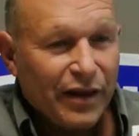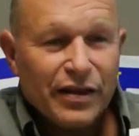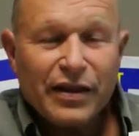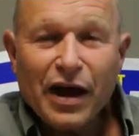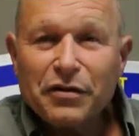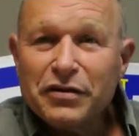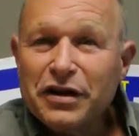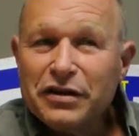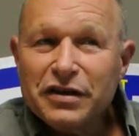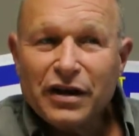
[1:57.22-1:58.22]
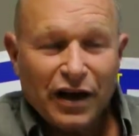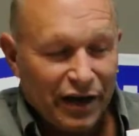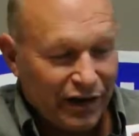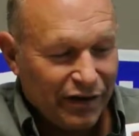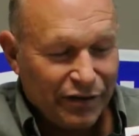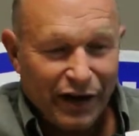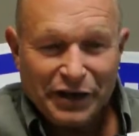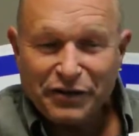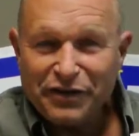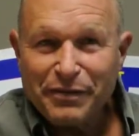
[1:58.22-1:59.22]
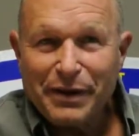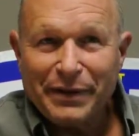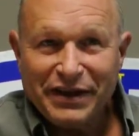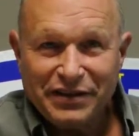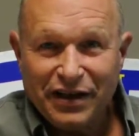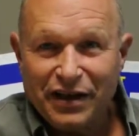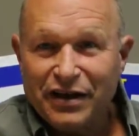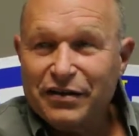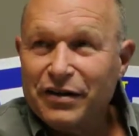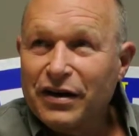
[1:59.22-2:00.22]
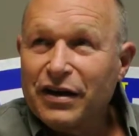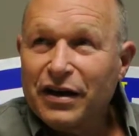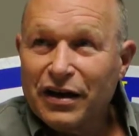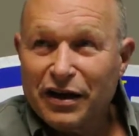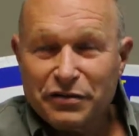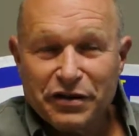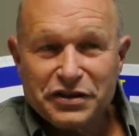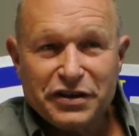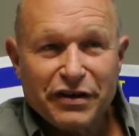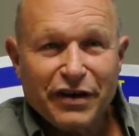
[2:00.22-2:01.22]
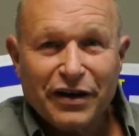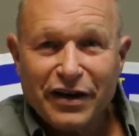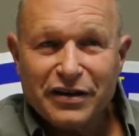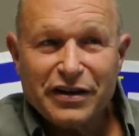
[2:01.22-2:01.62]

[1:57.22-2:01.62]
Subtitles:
not only did I graduate from MIT in electrical engineering at the